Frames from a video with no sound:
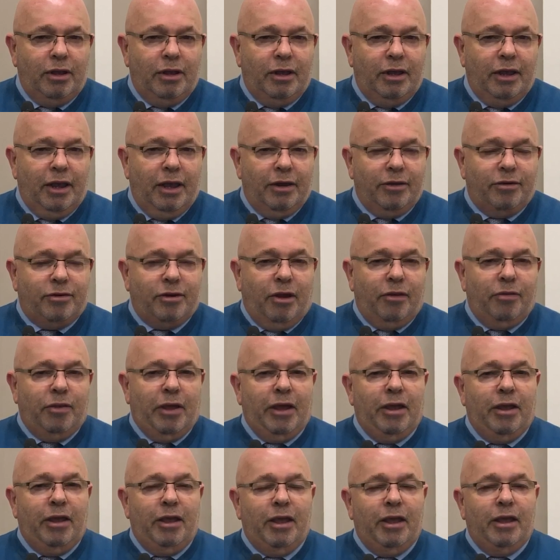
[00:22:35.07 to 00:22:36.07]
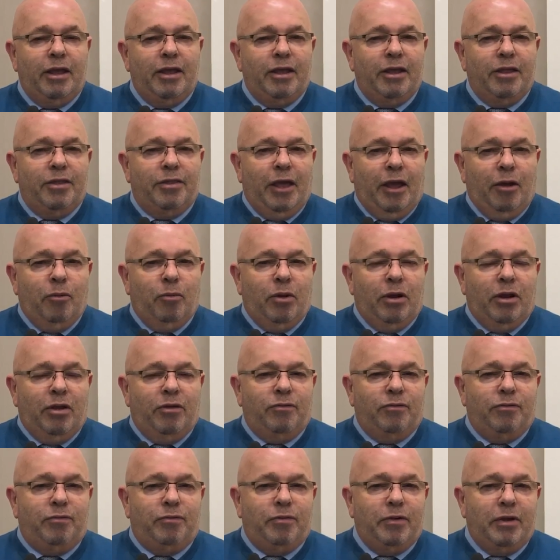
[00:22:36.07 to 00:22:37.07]
And so they, they will
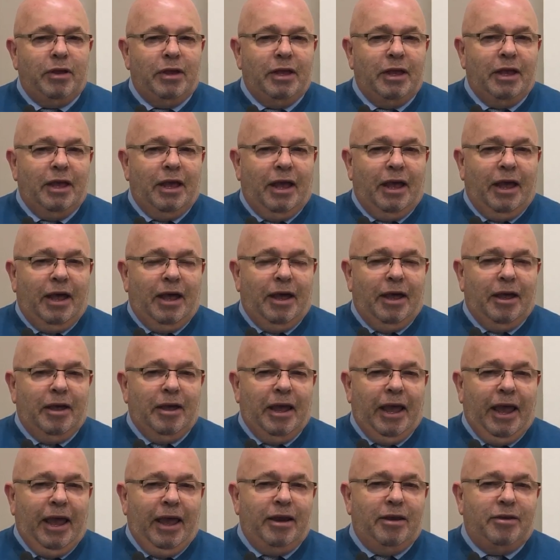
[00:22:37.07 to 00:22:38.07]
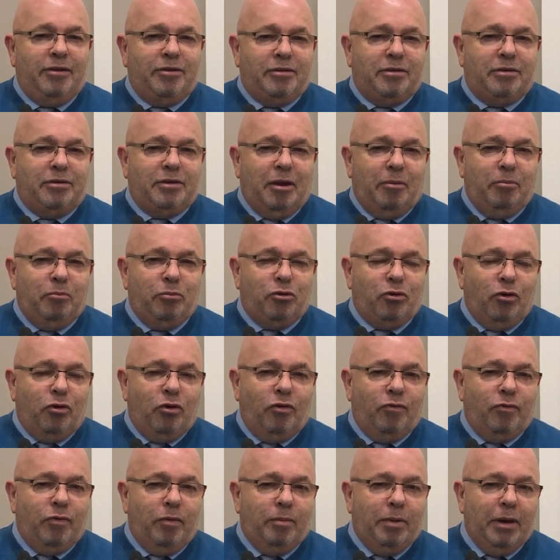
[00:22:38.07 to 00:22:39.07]
have uh, had some sort
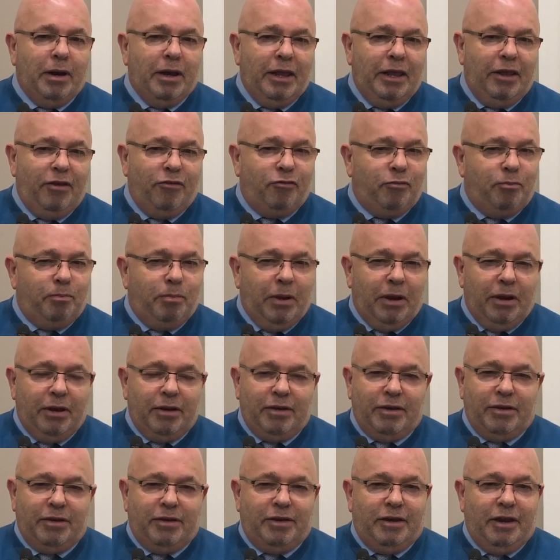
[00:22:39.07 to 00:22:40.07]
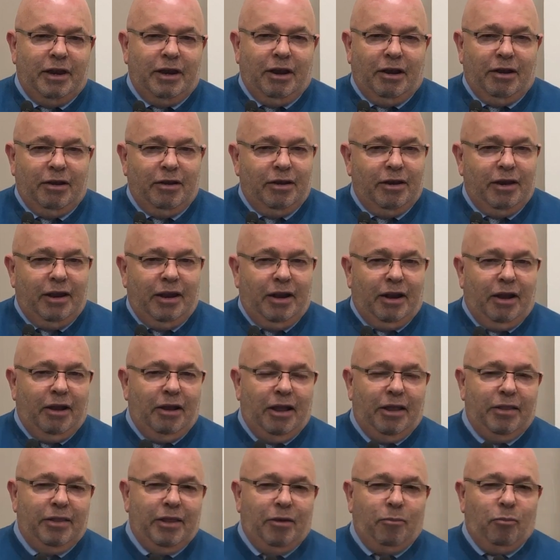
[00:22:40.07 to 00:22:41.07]
of a belief, but you know, you know,
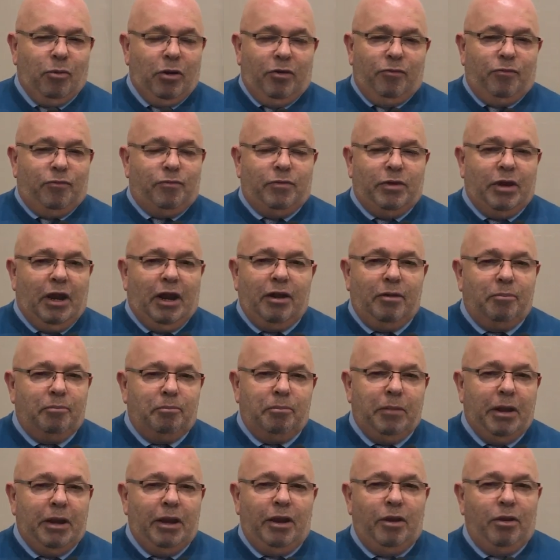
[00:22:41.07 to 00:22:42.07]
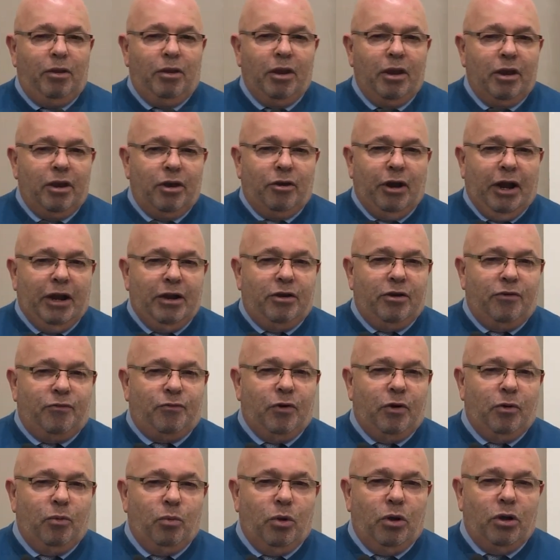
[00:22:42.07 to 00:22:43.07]
and they would have done many great
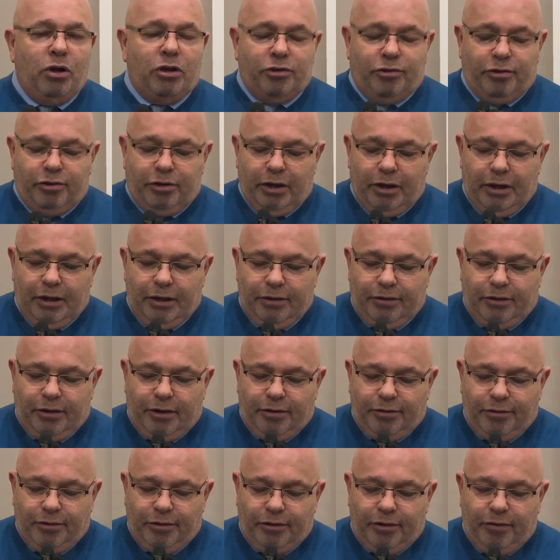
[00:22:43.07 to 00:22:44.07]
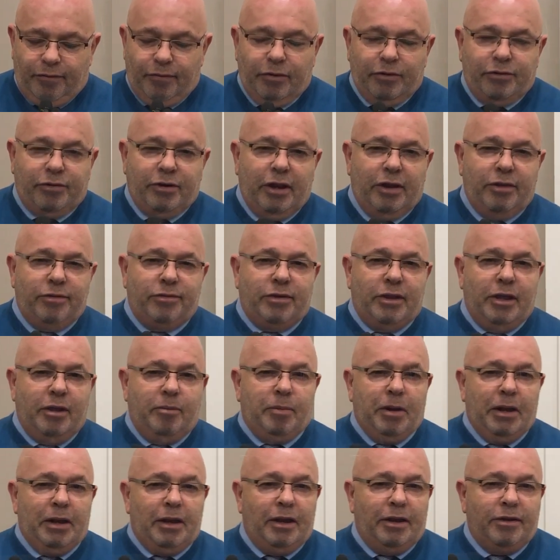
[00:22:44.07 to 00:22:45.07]
different works, Jesus even says there,
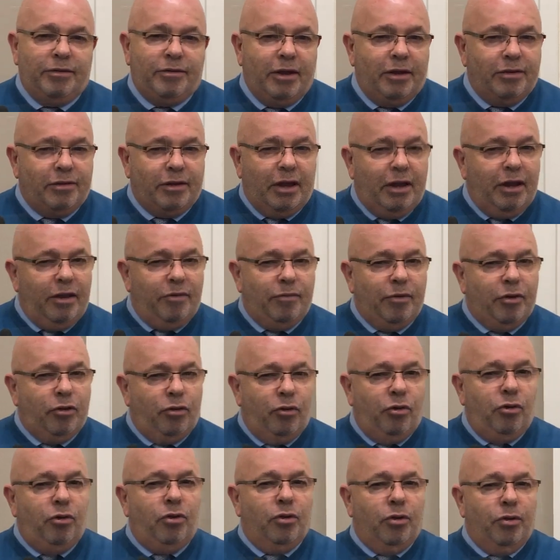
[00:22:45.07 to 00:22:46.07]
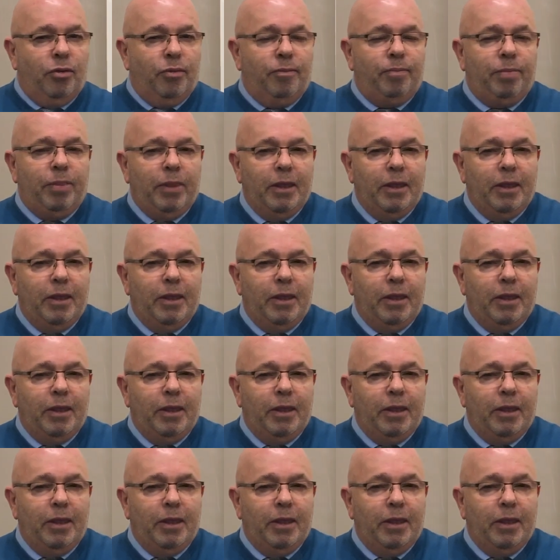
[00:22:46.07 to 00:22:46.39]
but he says, I never knew you.